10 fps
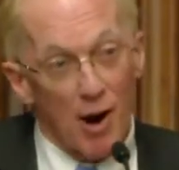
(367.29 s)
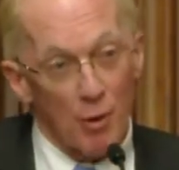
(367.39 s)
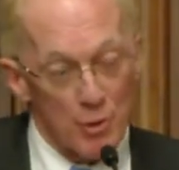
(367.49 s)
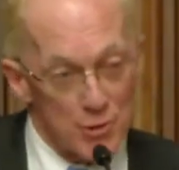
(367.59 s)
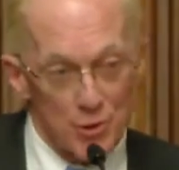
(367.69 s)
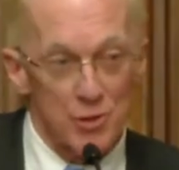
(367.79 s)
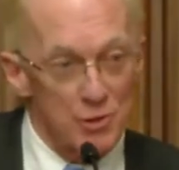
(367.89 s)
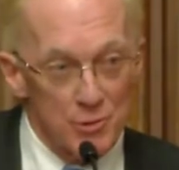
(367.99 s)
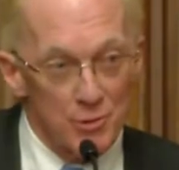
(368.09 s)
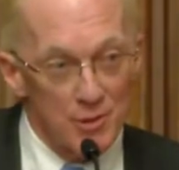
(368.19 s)
our
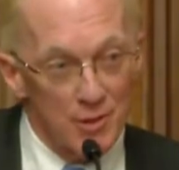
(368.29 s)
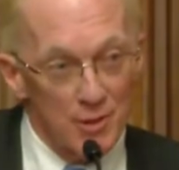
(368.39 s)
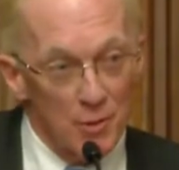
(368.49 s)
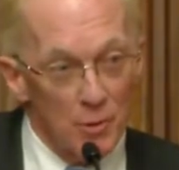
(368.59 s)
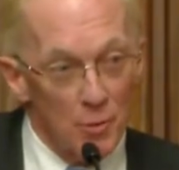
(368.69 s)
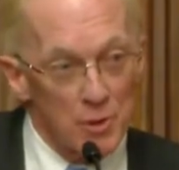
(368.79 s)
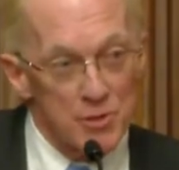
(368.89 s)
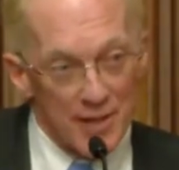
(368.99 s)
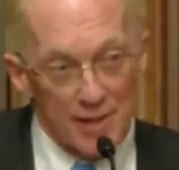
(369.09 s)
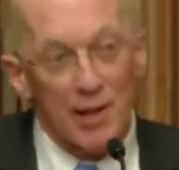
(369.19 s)
research,
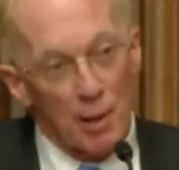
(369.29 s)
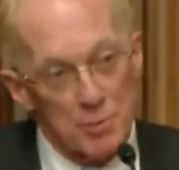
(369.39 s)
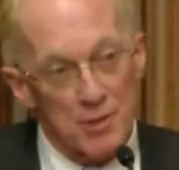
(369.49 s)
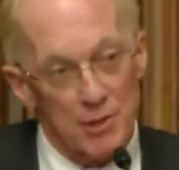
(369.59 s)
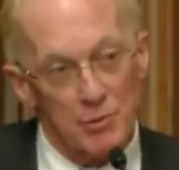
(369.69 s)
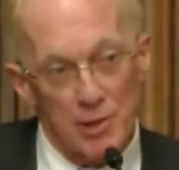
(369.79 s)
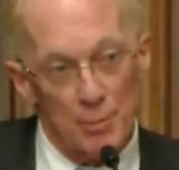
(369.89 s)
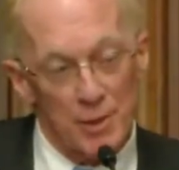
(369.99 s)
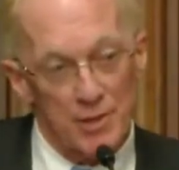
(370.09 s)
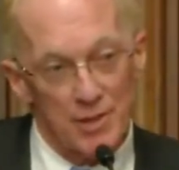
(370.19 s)
which then helps our
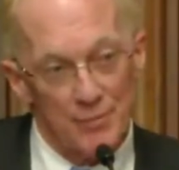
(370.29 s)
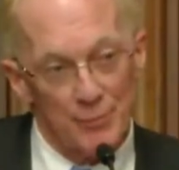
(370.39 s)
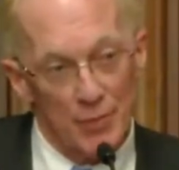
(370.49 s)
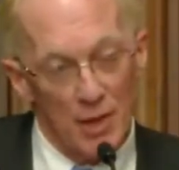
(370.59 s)
treatment.